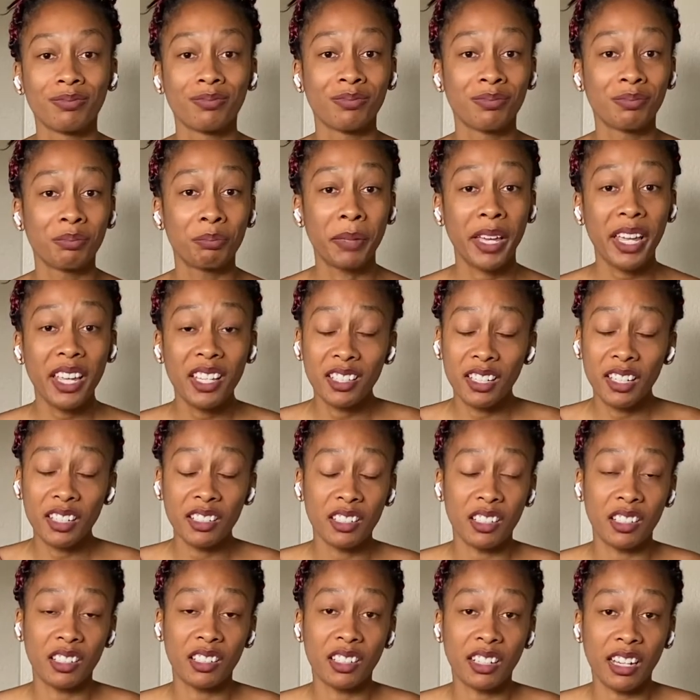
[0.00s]
pay
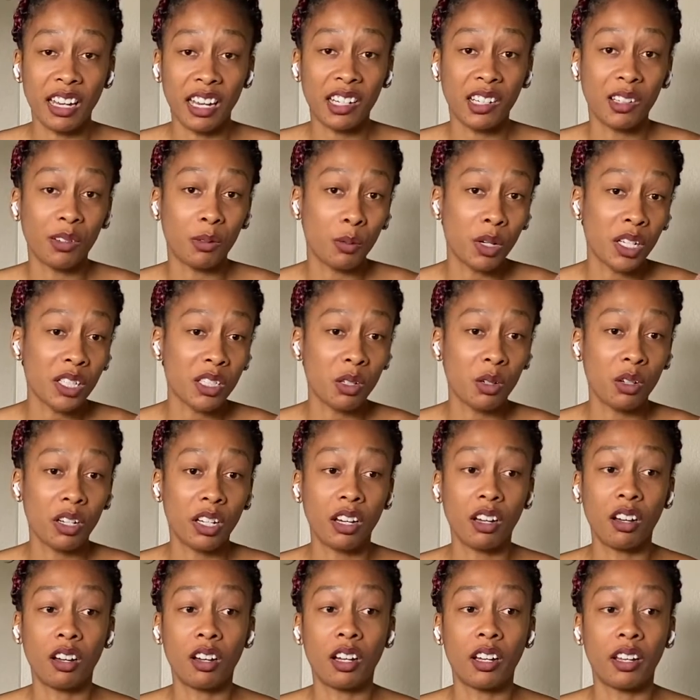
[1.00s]
attention to kind of what's going
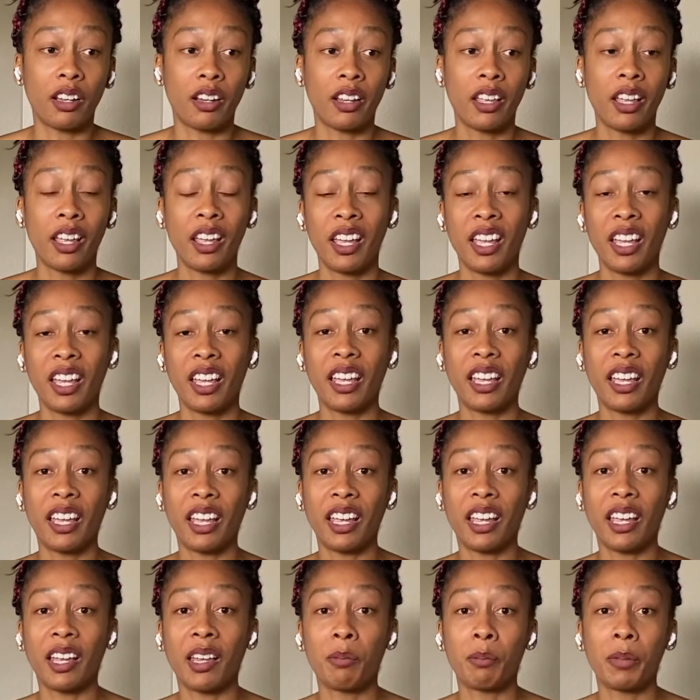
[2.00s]
on.
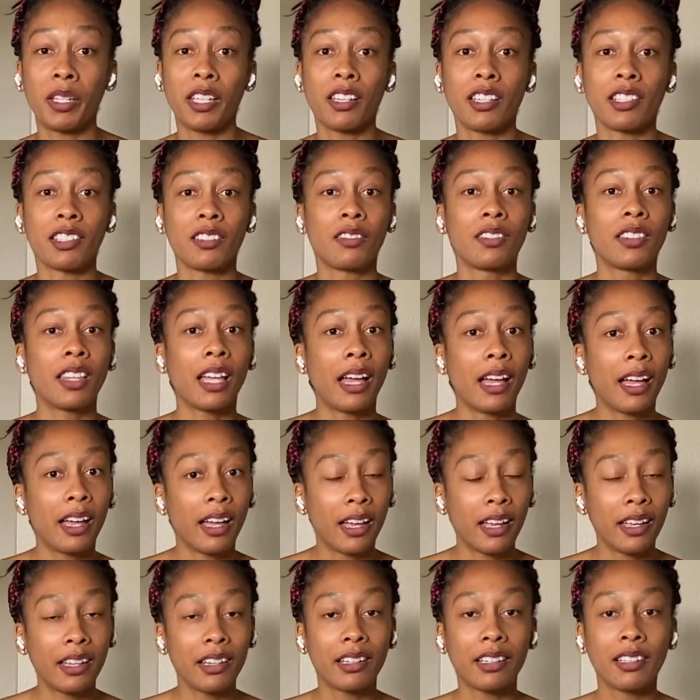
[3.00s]
And because of
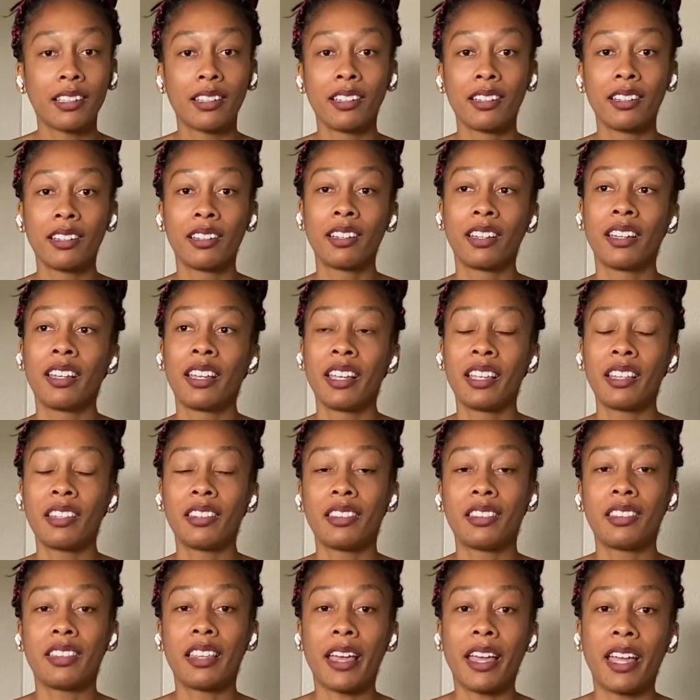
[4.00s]
that,
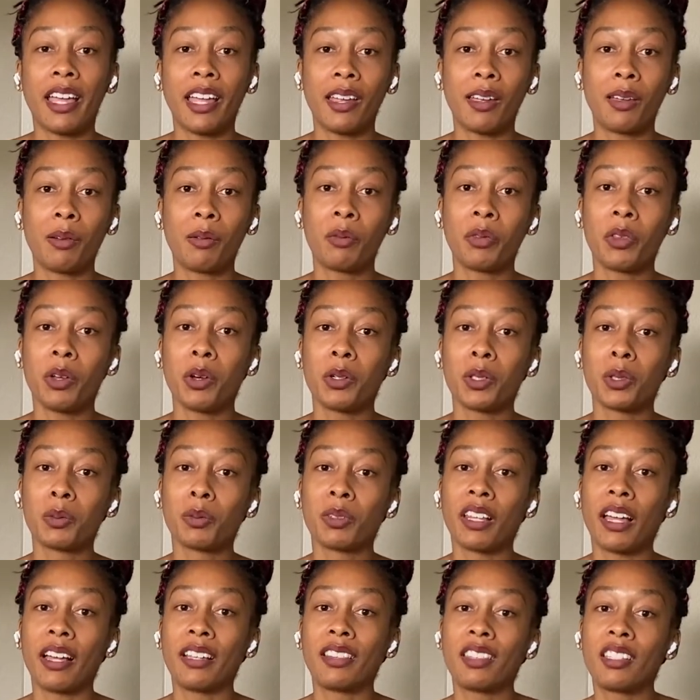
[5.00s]
those were
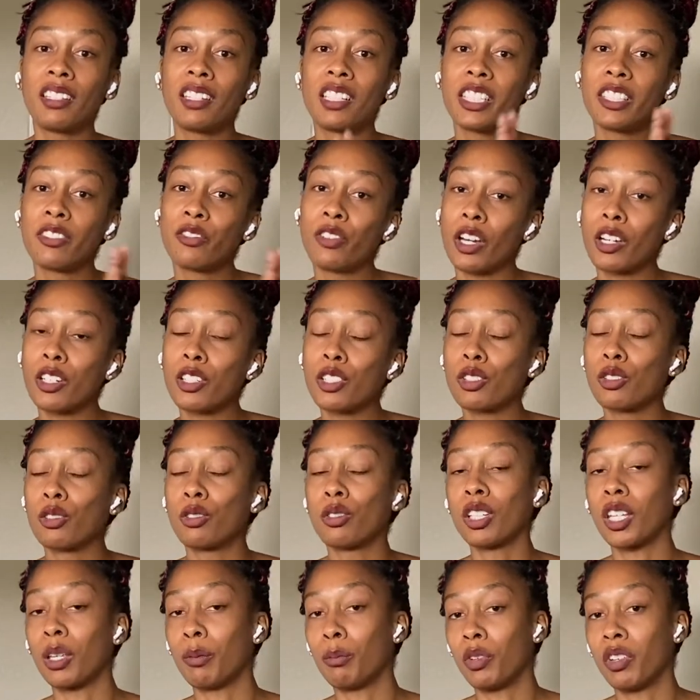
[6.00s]
like the dysfunctional
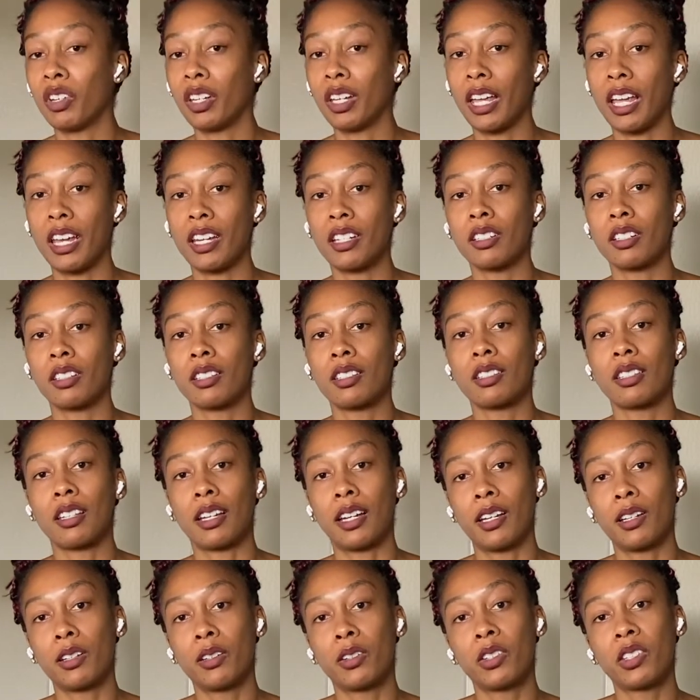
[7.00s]
communication
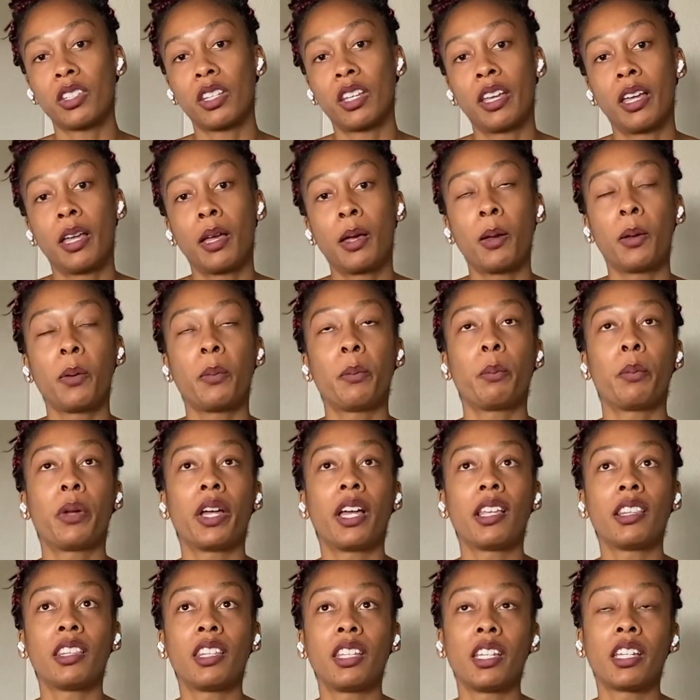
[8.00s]
styles. But
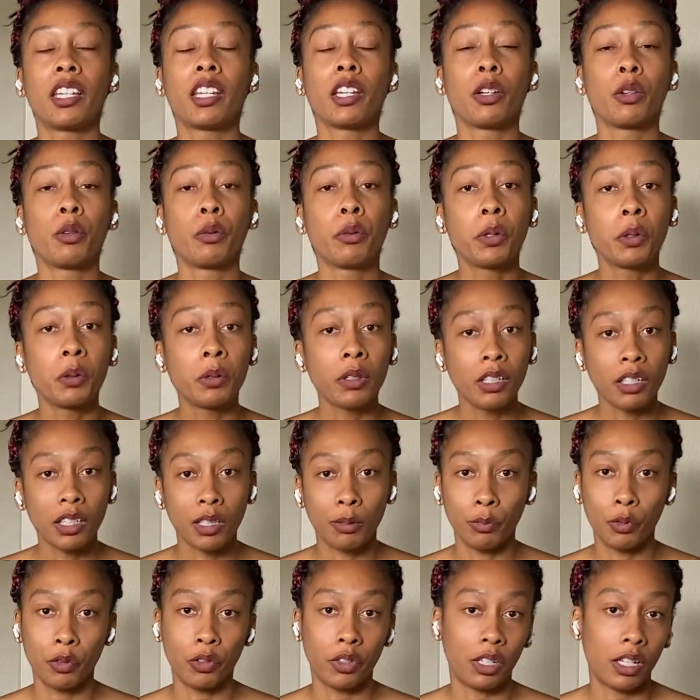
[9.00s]
the congruent
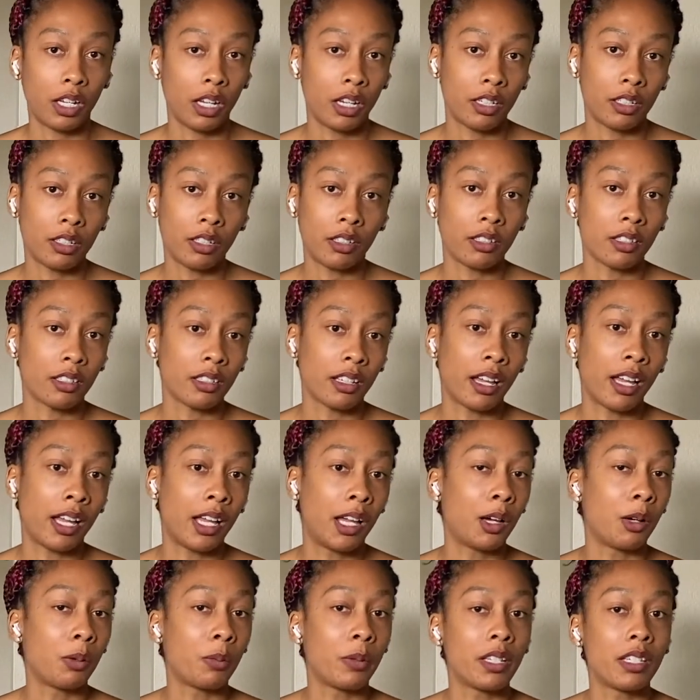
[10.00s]
communication style
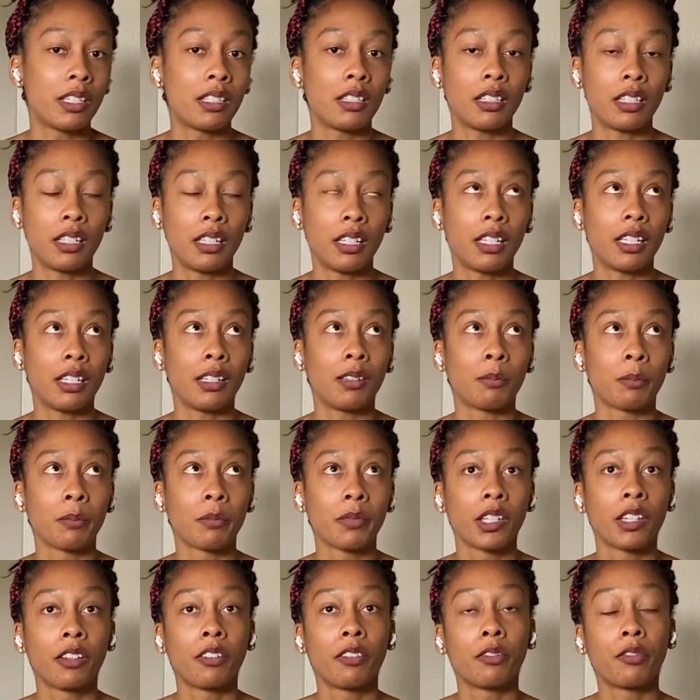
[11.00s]
was the
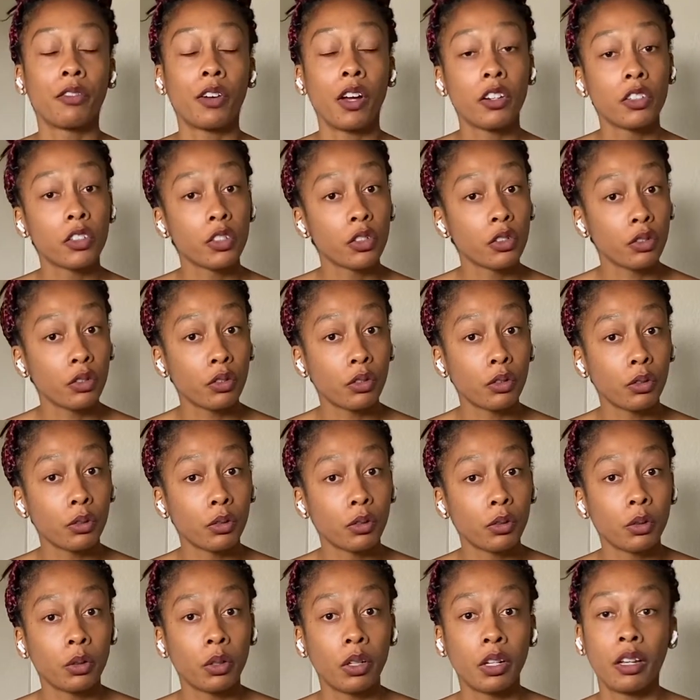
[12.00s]

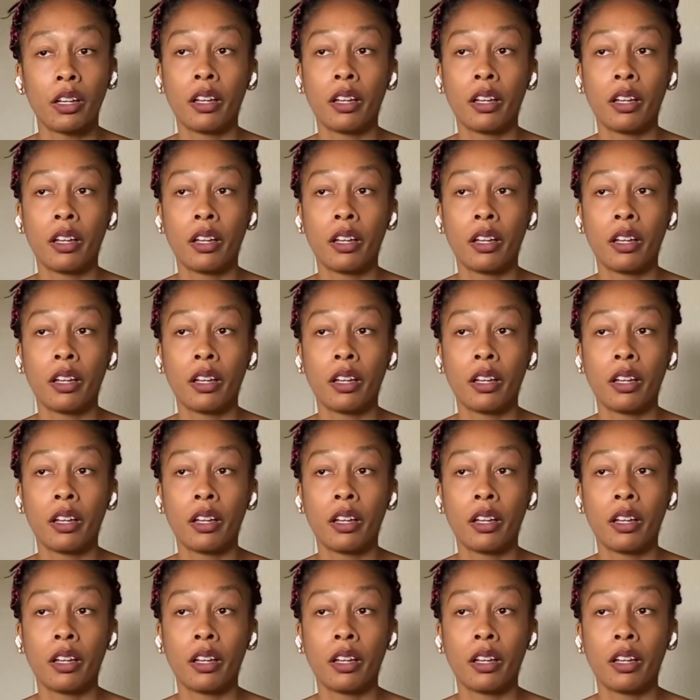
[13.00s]
functional,